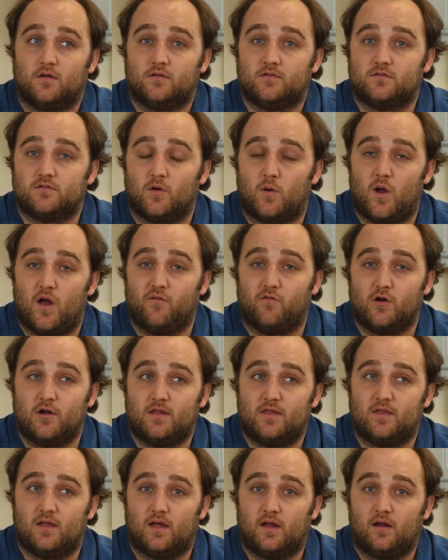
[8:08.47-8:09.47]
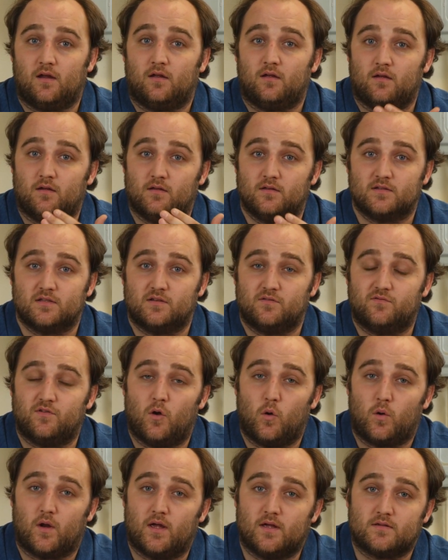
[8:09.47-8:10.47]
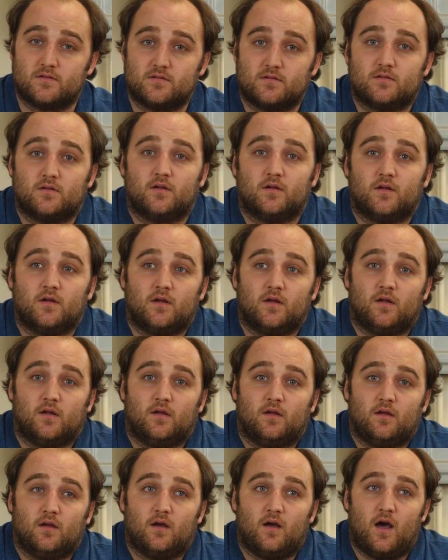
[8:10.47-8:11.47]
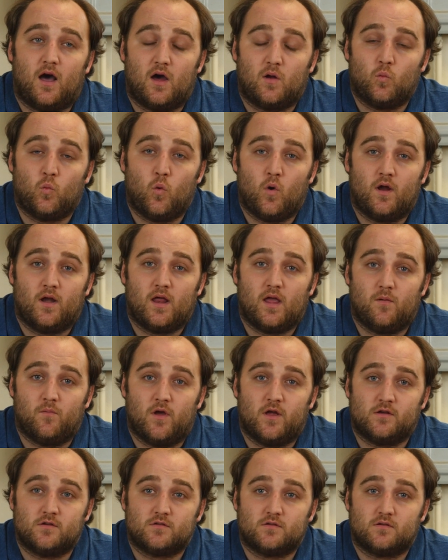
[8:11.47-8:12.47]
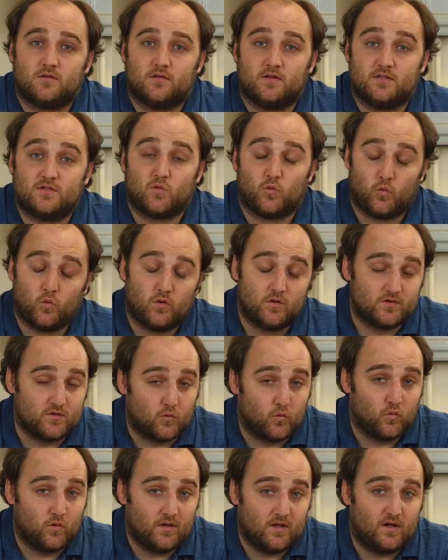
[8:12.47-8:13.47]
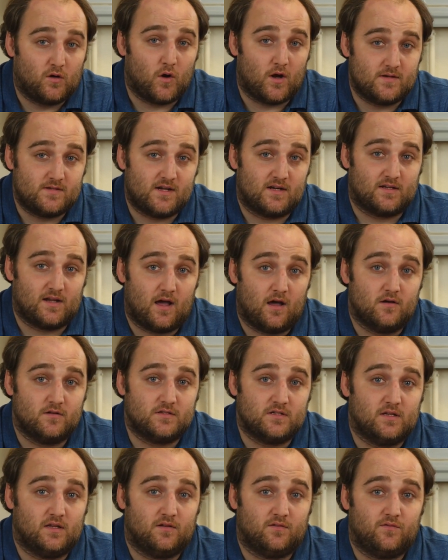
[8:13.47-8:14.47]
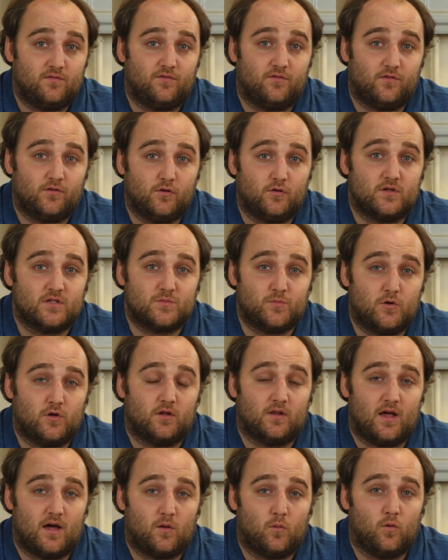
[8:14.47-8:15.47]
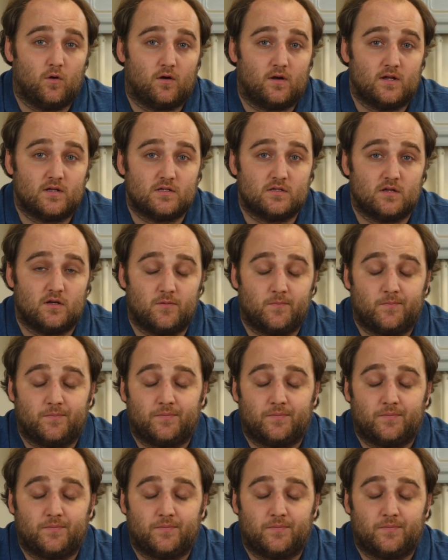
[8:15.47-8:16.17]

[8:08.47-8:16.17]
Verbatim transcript: So everything is in focus on one image. It's a, it's a really great technology that Fluke has put a lot of work into.